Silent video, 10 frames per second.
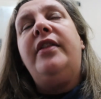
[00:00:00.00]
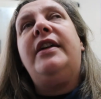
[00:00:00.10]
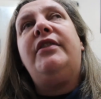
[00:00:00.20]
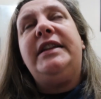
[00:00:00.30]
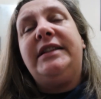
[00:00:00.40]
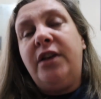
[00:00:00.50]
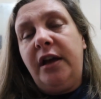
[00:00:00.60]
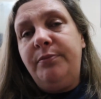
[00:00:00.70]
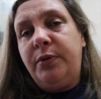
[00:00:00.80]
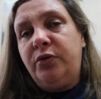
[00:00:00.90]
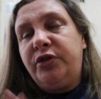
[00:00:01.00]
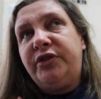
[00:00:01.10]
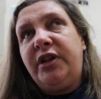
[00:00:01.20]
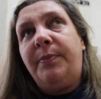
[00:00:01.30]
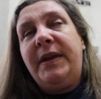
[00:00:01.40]
there are these time
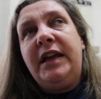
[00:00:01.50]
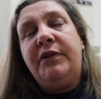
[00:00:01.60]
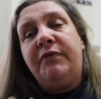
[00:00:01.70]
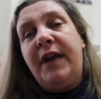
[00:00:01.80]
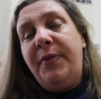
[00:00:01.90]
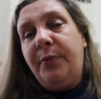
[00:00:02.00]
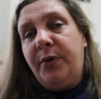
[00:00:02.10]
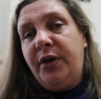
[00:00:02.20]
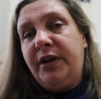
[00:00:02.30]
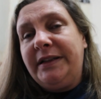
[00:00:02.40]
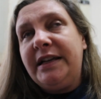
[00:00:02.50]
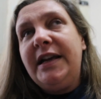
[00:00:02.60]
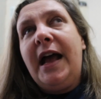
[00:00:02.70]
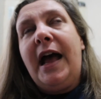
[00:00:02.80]
portals that appear around the world,